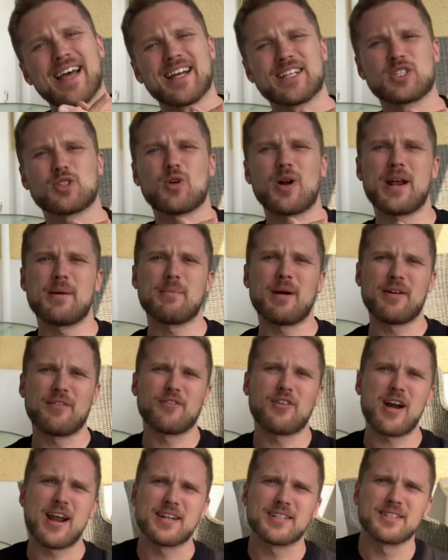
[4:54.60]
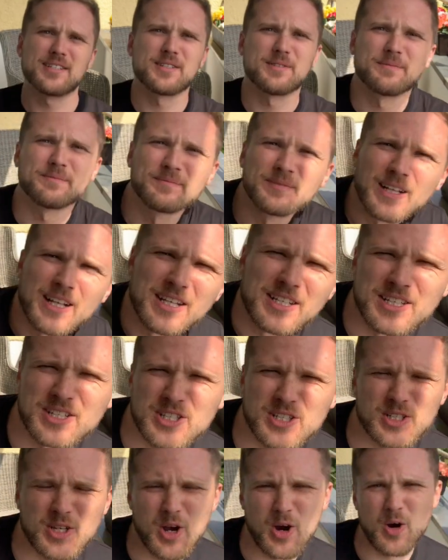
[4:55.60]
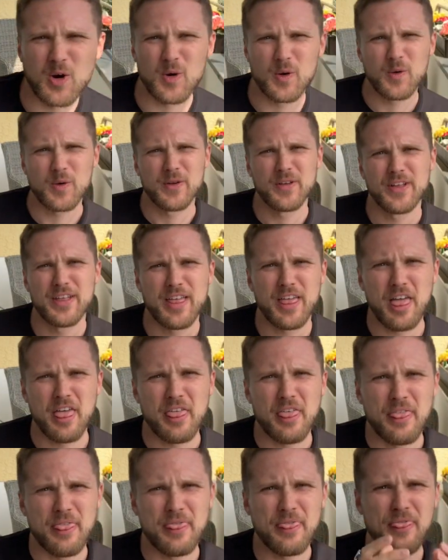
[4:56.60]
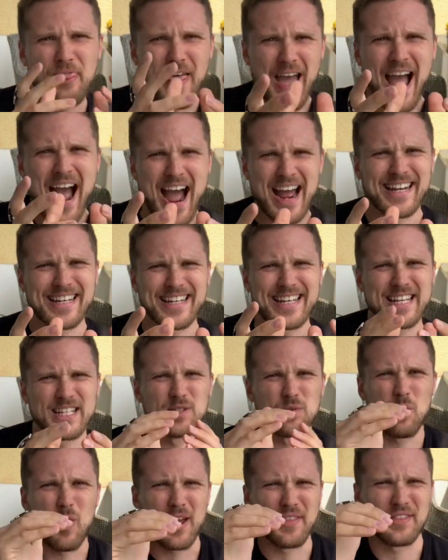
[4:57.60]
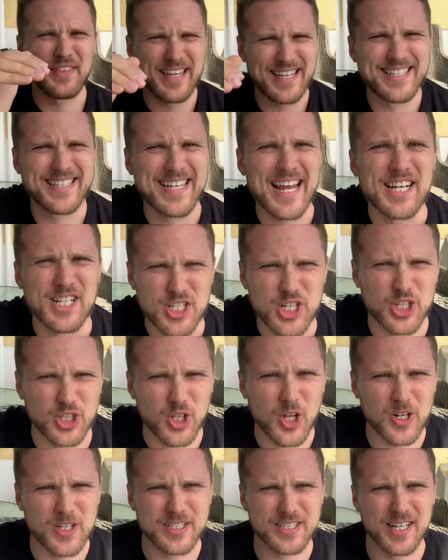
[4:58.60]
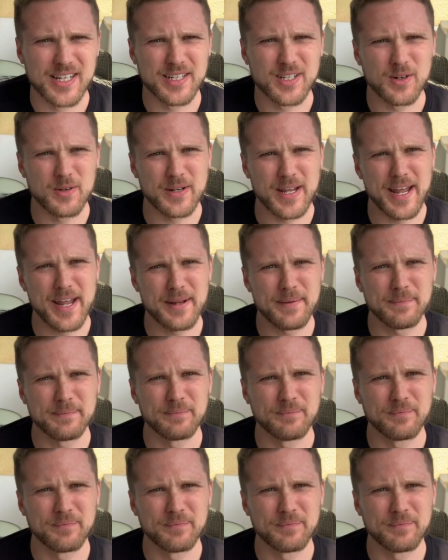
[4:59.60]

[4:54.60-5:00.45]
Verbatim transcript: That's right, my friends. So that is what the ascension looks like, okay?